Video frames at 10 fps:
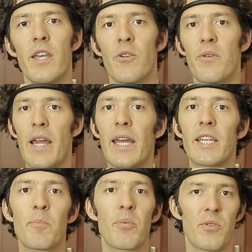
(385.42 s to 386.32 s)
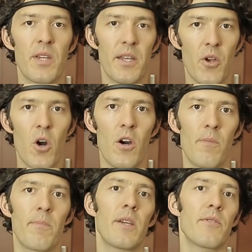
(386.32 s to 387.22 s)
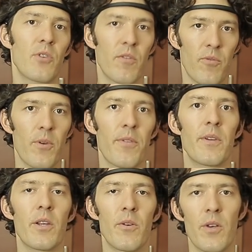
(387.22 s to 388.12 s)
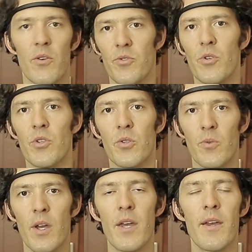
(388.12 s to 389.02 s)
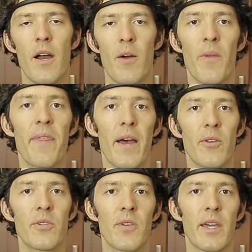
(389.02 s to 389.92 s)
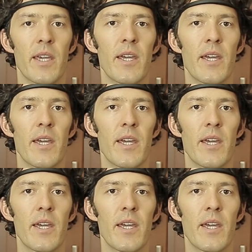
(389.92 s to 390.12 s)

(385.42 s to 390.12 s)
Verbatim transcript: you know, 90% calm and so forth, you know, and I'll show you uh, what that looks like.